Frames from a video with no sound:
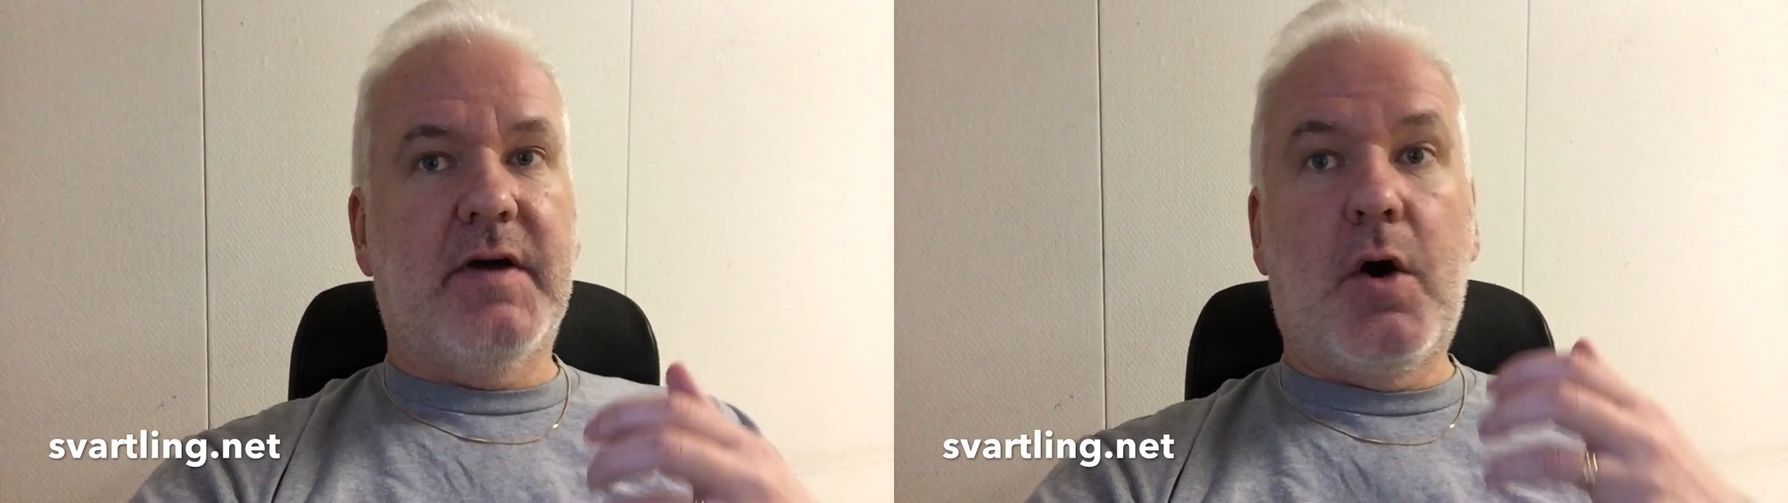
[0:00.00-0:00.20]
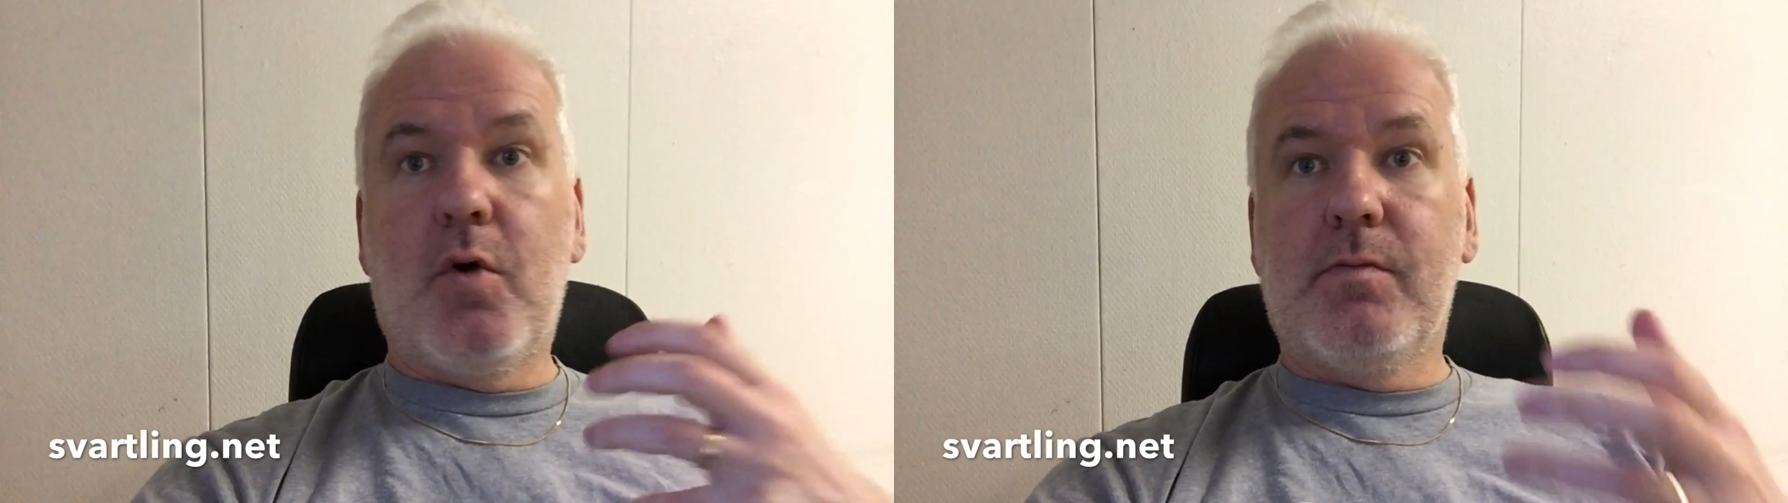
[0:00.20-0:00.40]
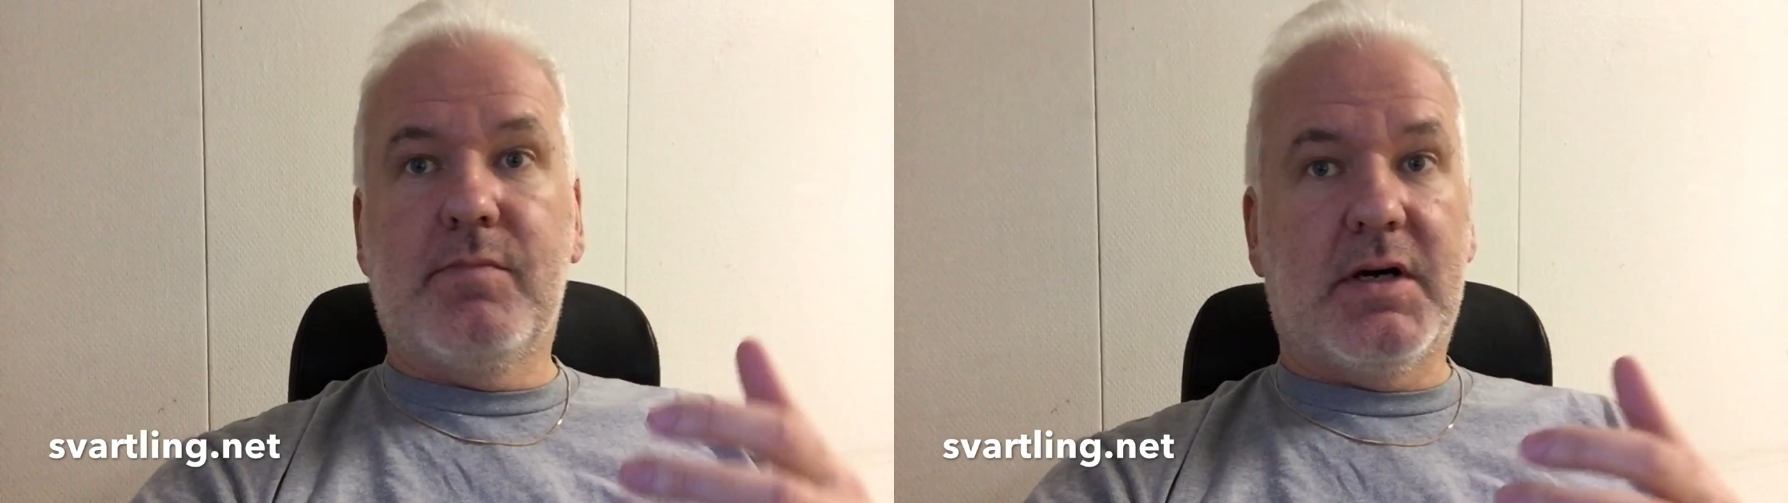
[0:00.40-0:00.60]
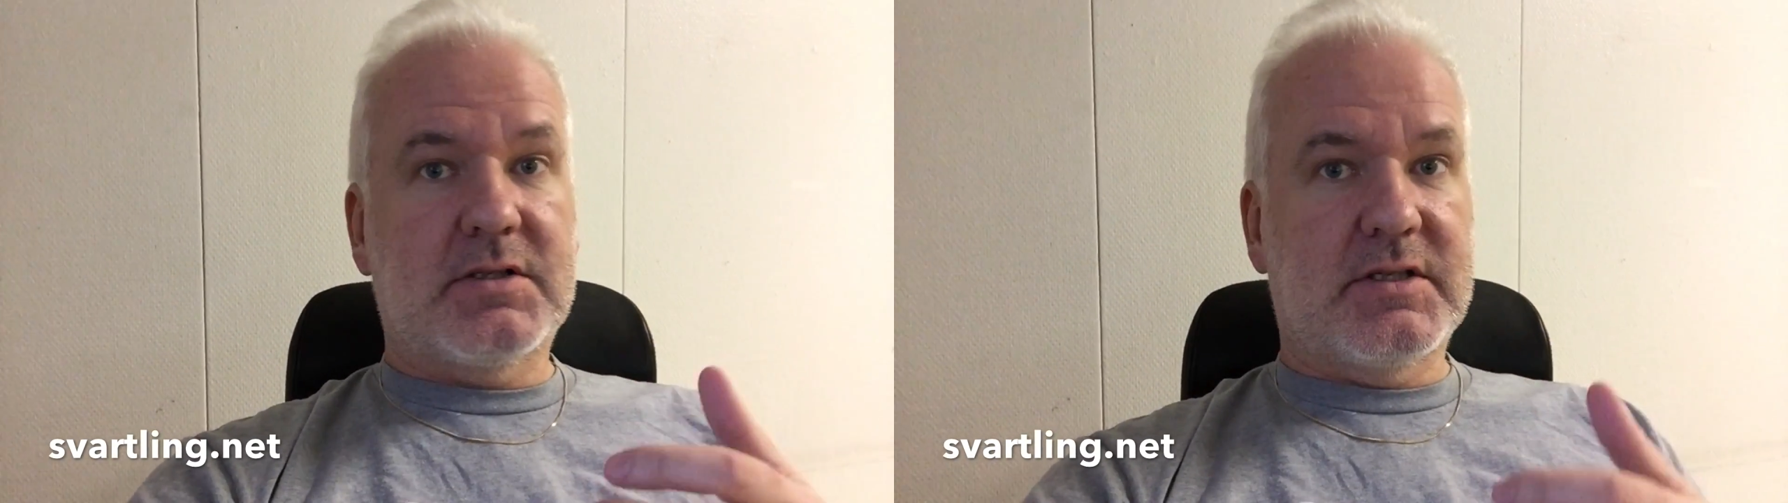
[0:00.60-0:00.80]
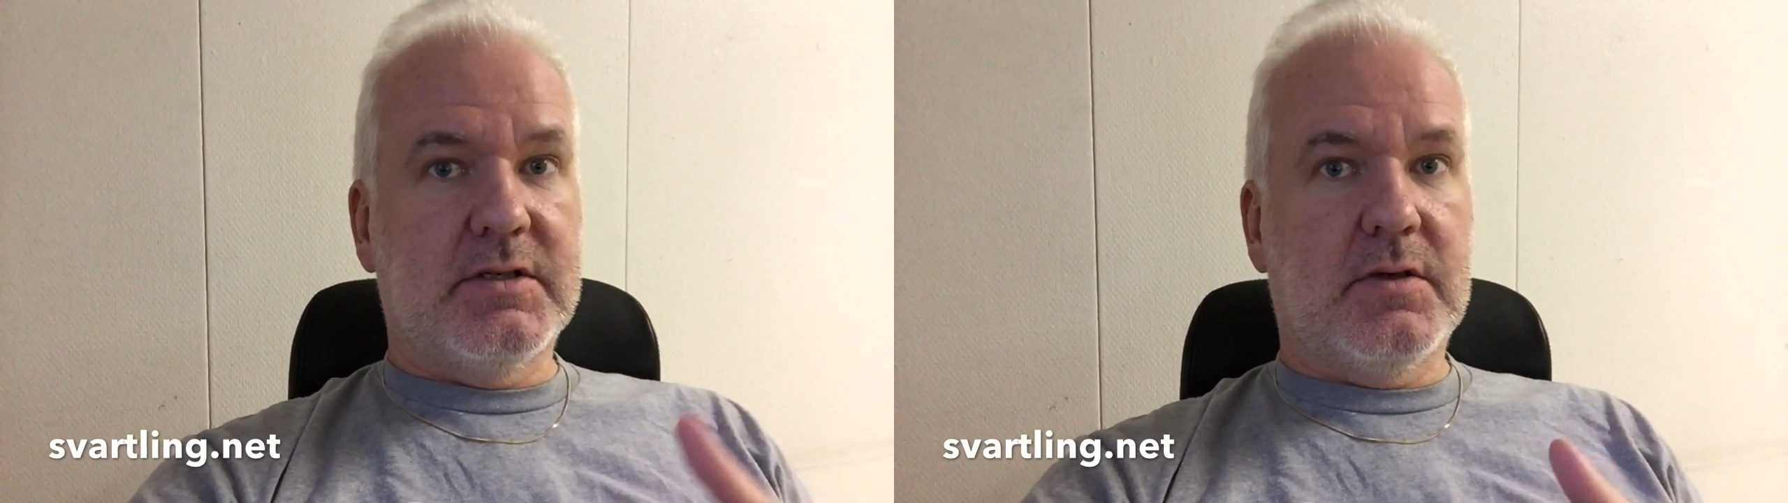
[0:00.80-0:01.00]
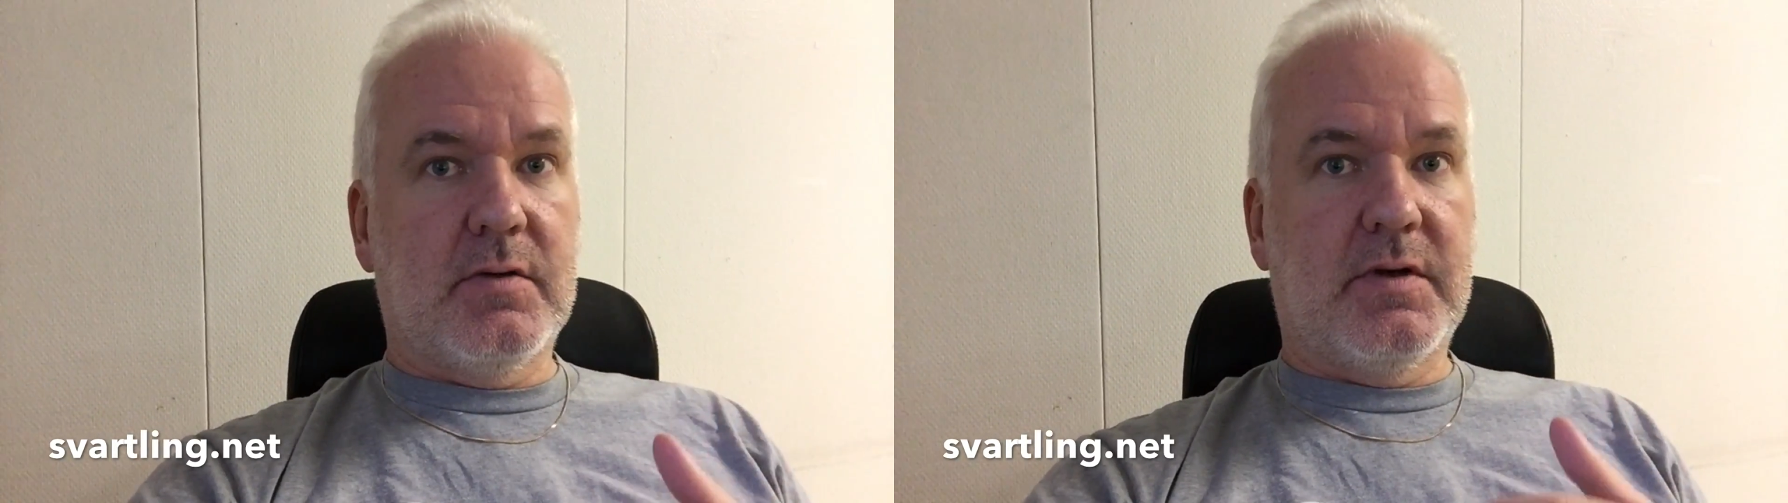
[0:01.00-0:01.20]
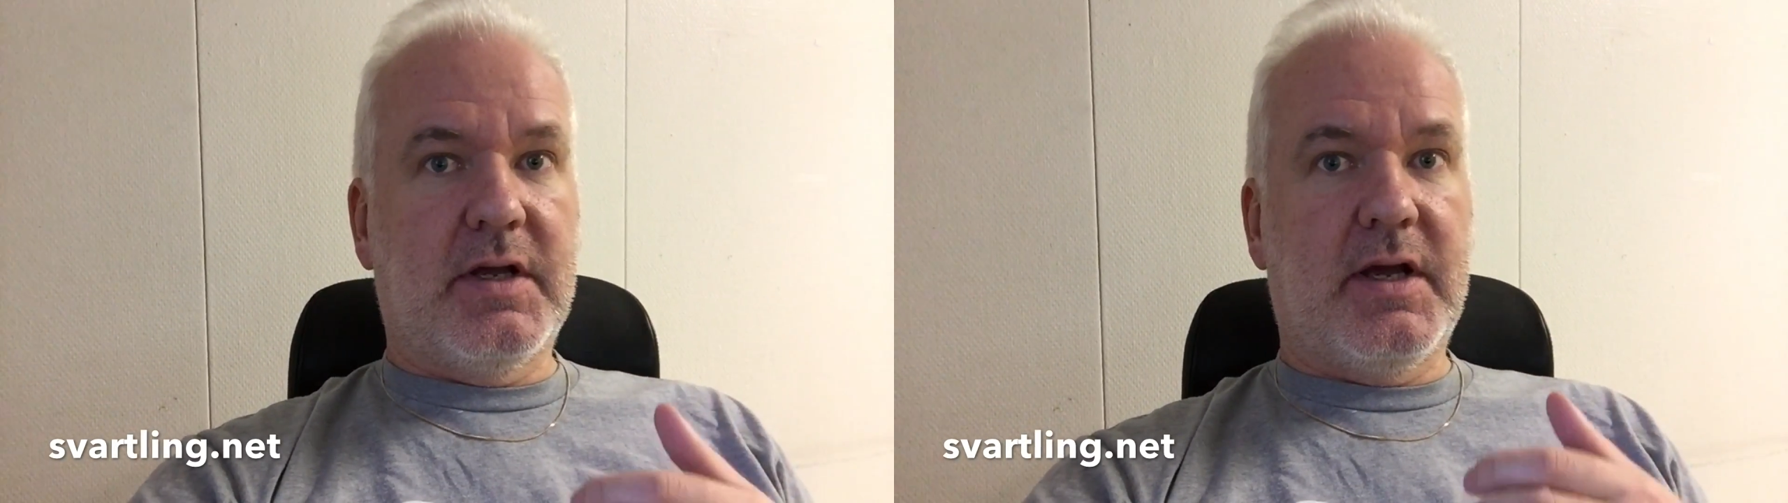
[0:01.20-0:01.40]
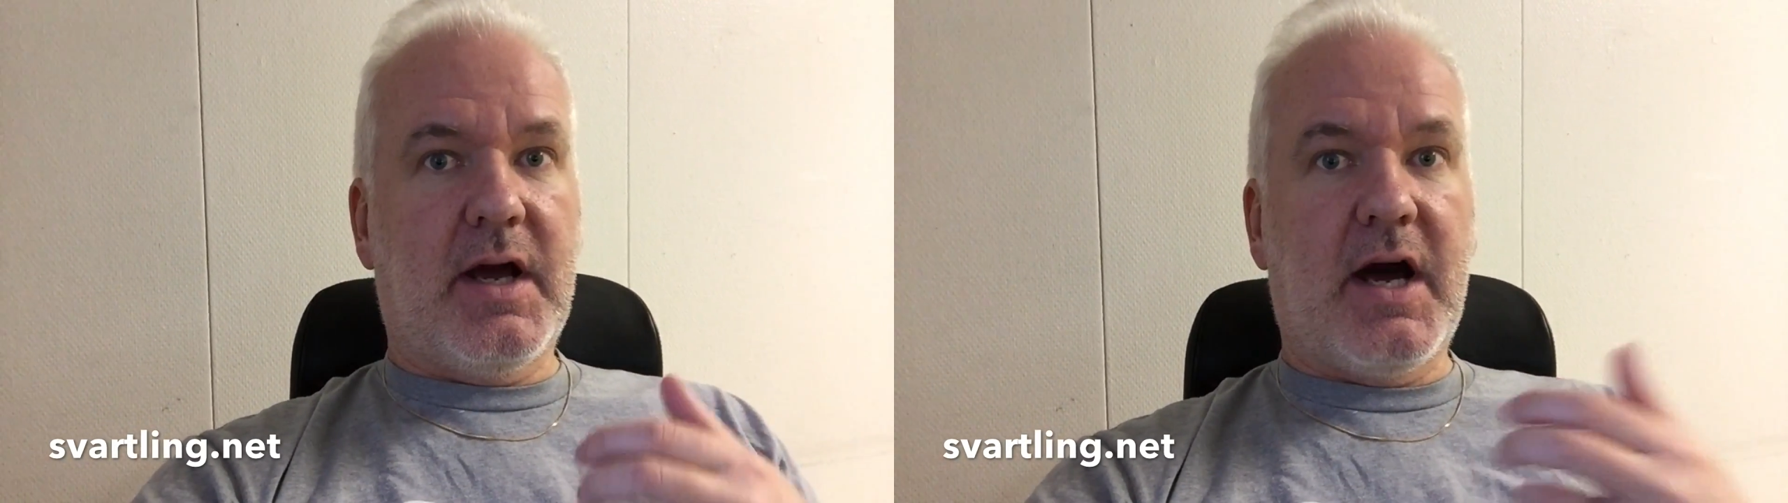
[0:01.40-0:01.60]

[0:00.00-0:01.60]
the home button on the